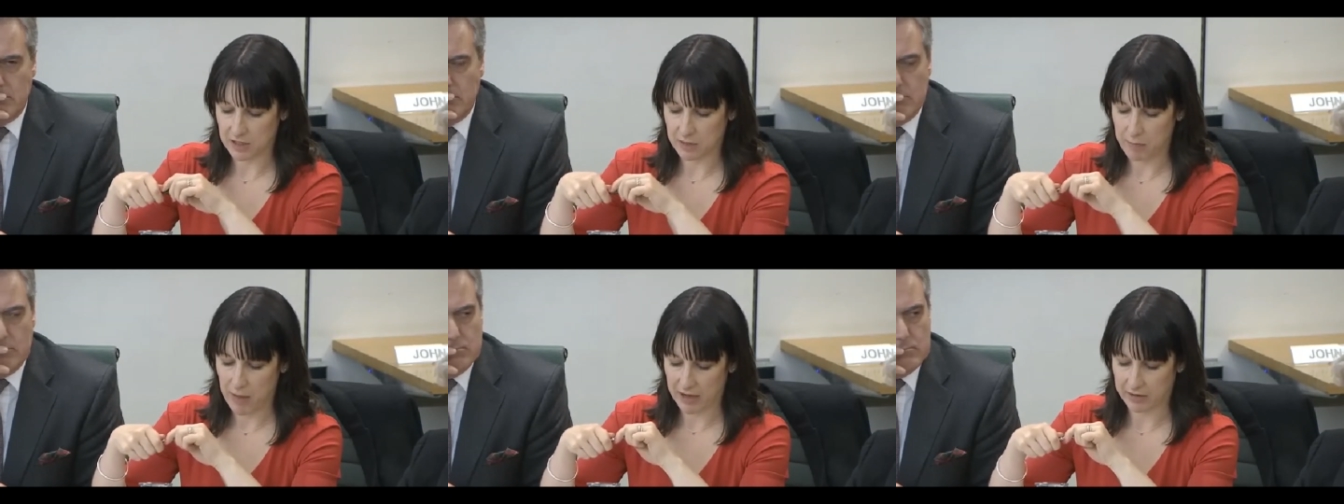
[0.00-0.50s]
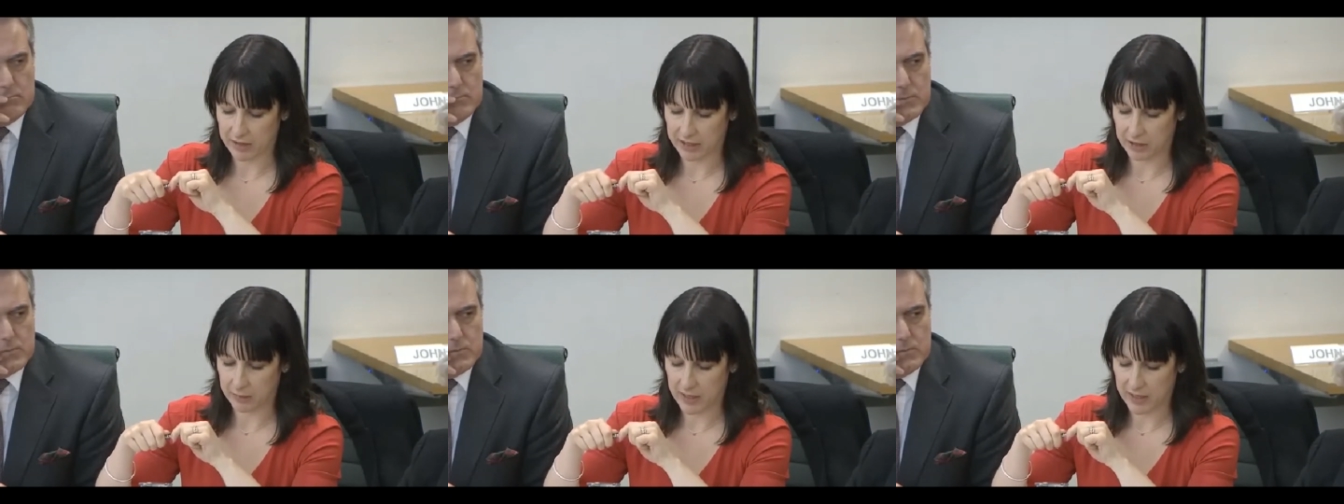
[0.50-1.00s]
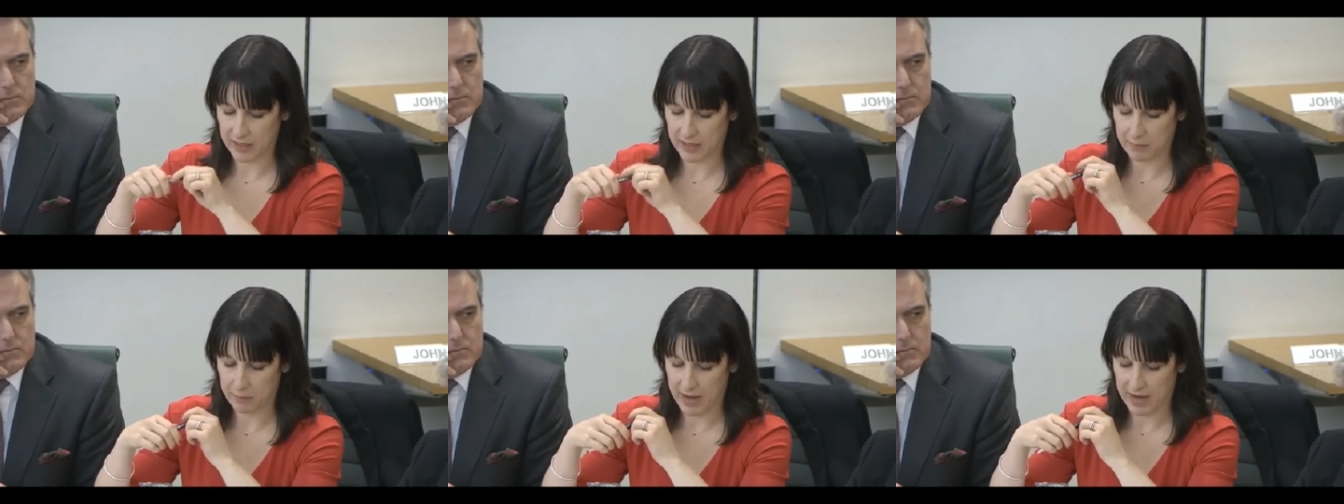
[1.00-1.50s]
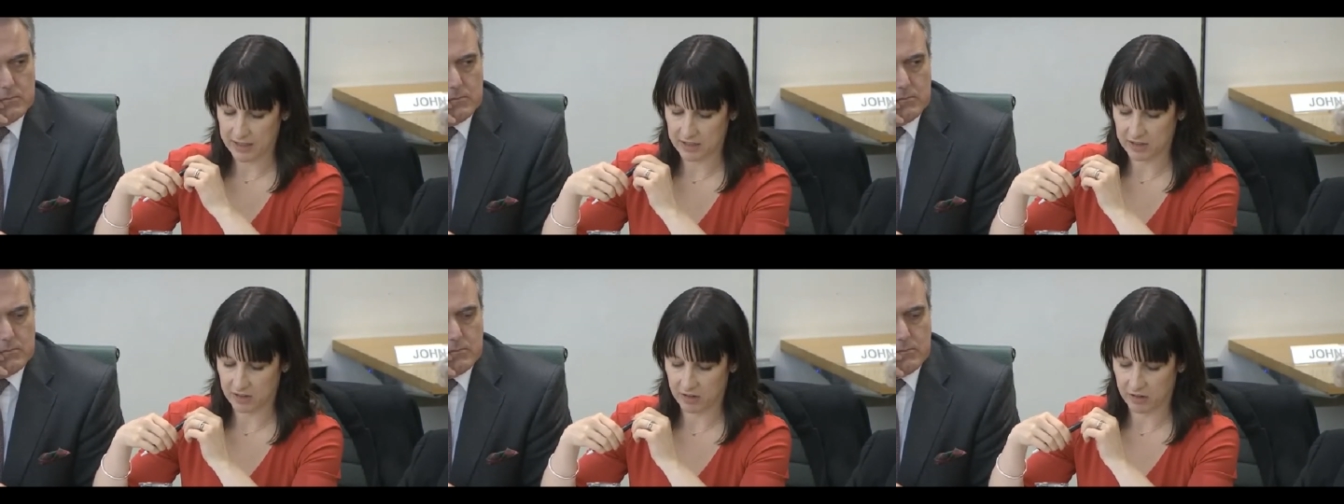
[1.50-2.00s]
at the macroeconomic impact
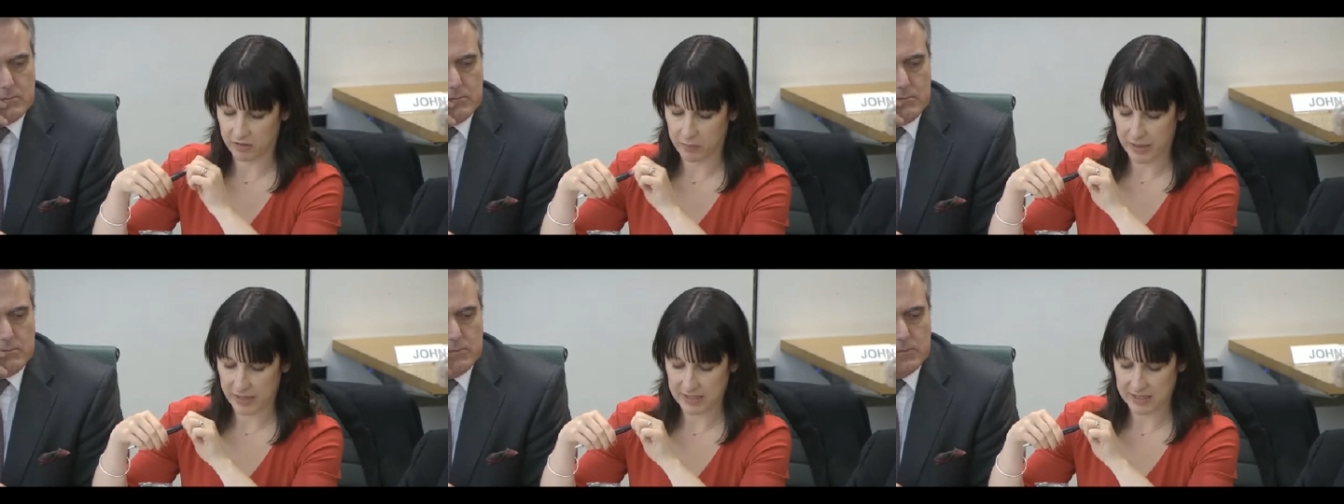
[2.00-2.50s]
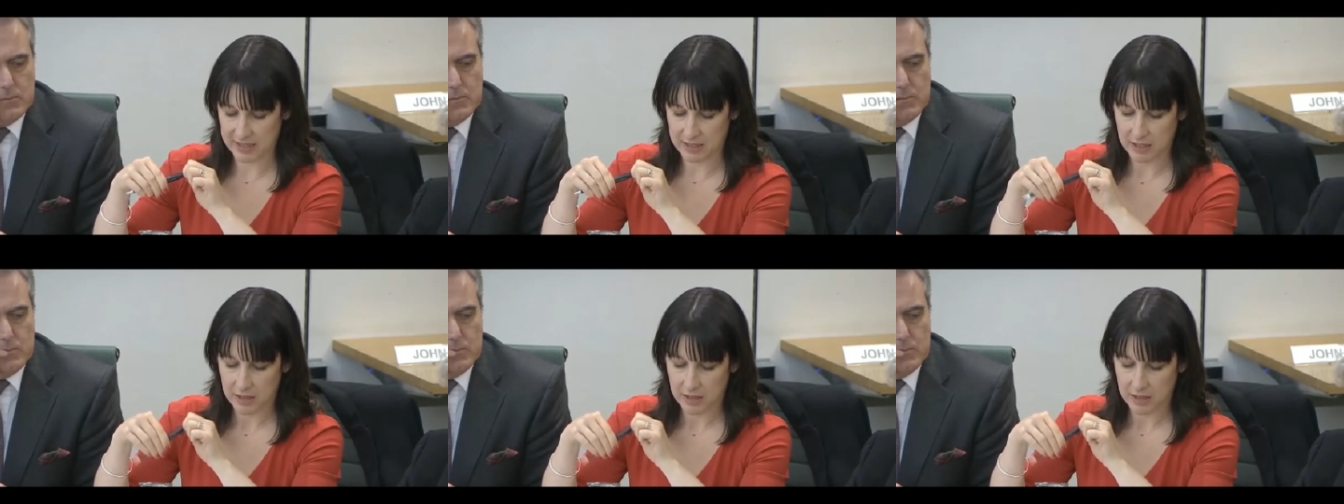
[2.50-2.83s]
of Brexit,